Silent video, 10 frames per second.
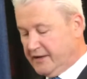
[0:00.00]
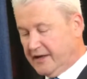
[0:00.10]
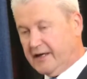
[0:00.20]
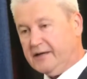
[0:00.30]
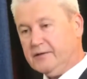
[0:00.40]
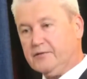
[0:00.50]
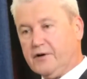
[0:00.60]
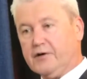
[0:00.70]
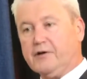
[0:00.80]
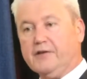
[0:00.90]
and
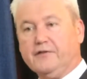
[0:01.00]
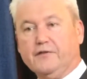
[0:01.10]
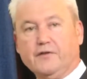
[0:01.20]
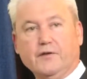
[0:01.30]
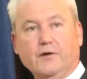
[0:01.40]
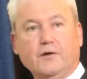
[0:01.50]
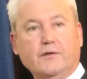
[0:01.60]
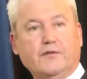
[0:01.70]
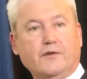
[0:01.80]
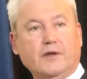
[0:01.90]
very grateful for the
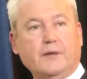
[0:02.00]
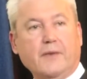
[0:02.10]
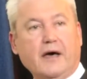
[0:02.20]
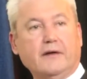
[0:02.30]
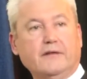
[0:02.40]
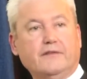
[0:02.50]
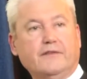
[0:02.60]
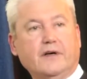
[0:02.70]
for the amount of,